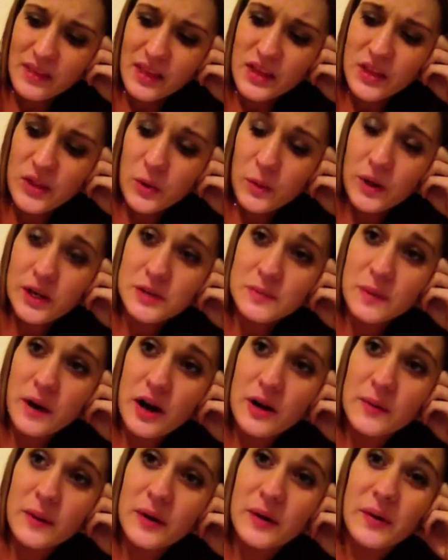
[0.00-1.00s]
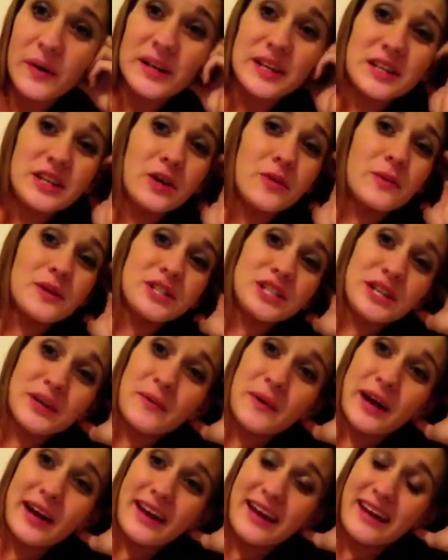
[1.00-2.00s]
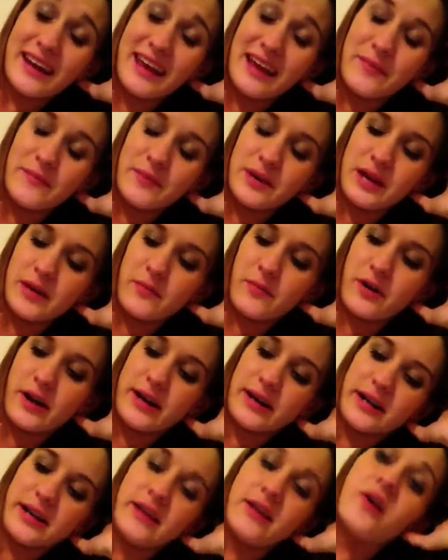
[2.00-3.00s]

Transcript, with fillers: the worst part about going to the OBGYN and being pregnant.